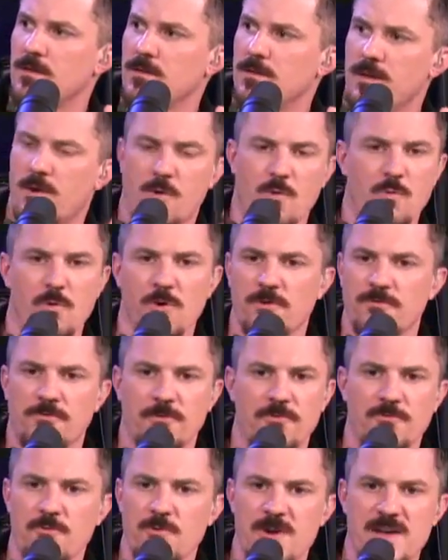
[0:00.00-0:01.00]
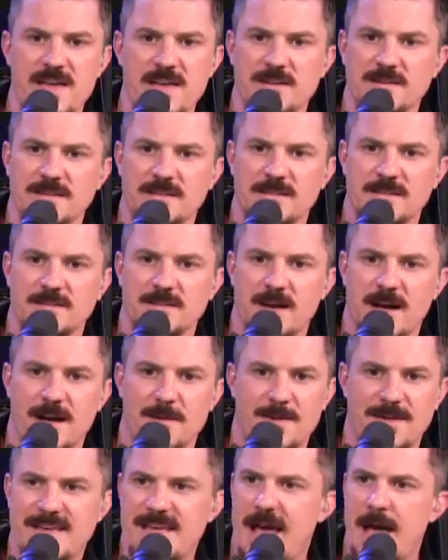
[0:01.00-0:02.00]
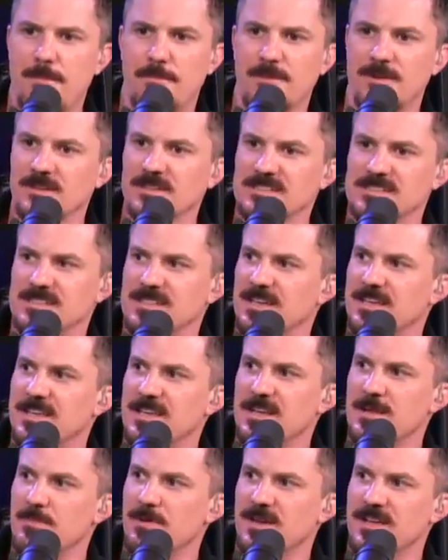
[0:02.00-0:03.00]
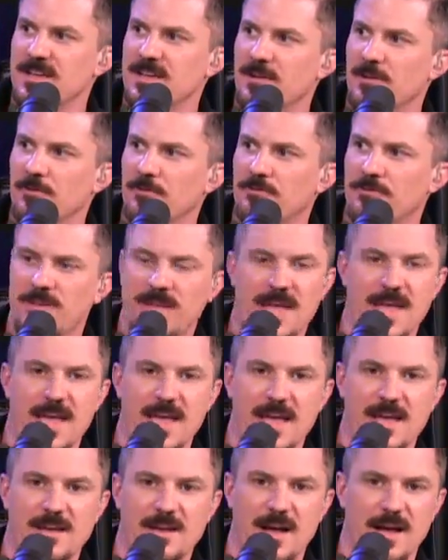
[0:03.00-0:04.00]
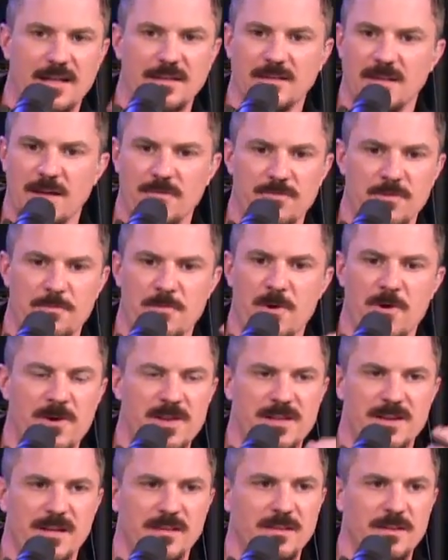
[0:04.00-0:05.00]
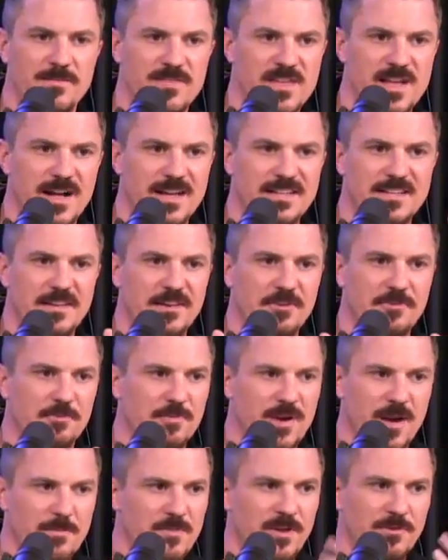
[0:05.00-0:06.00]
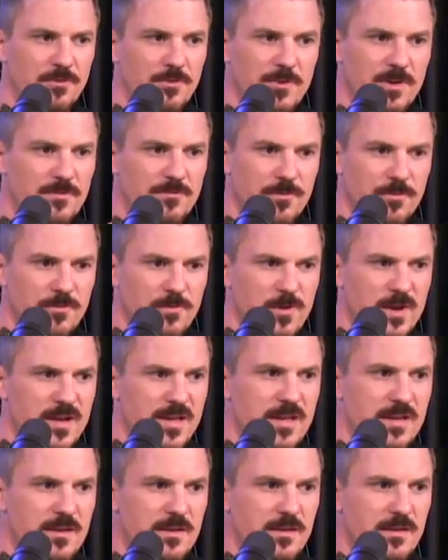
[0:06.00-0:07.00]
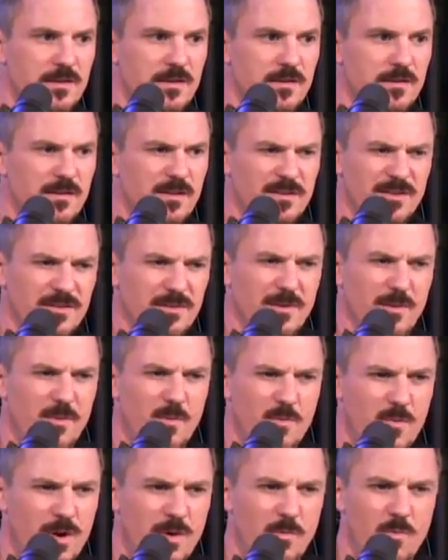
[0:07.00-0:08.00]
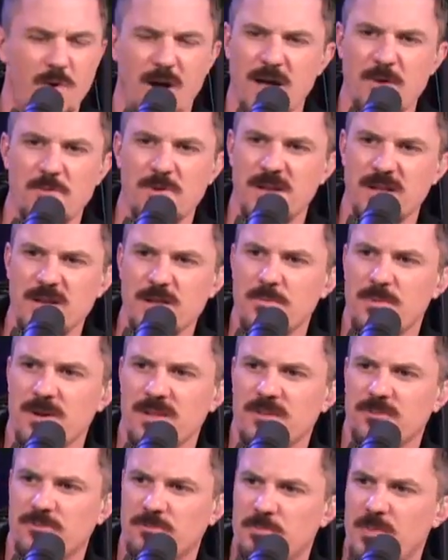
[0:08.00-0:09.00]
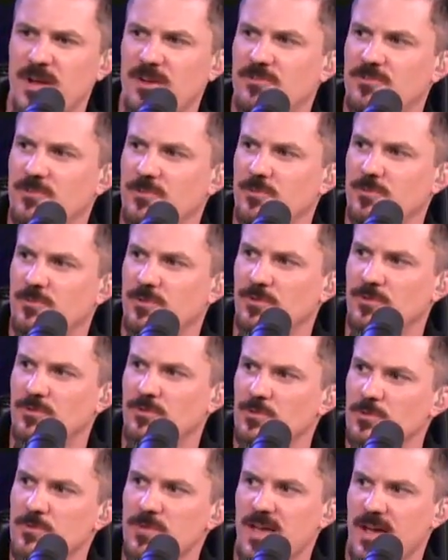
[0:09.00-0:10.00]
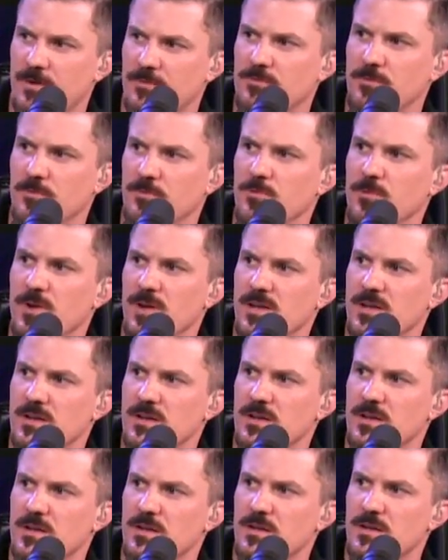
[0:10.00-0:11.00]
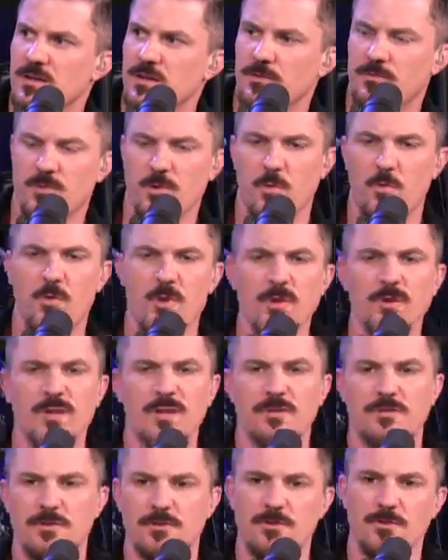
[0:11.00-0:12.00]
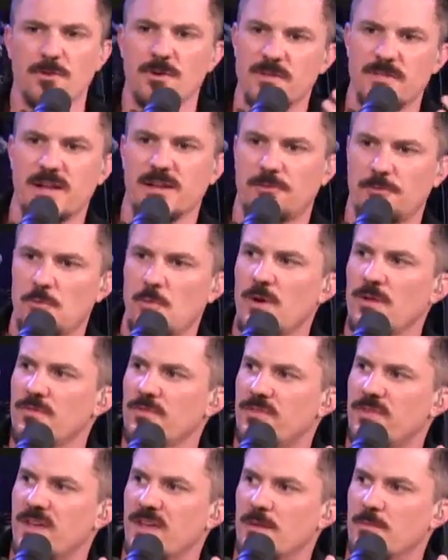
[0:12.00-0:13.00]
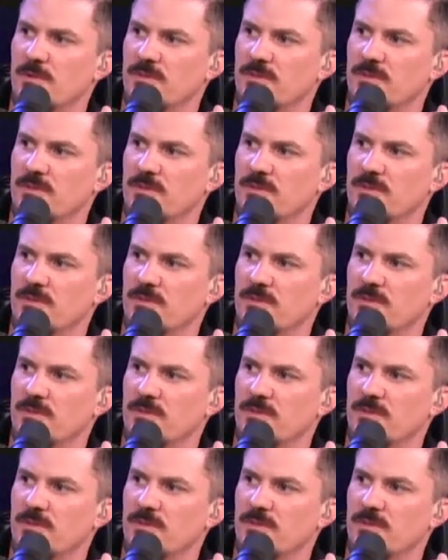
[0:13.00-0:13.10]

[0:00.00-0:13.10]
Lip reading: I don't work for free. I'm a capitalist like anybody else, and I love the party and I love the ideas, but I'm not doing it for free. Why would anybody expect you to do that for free? If you're willing to do it, that's one thing.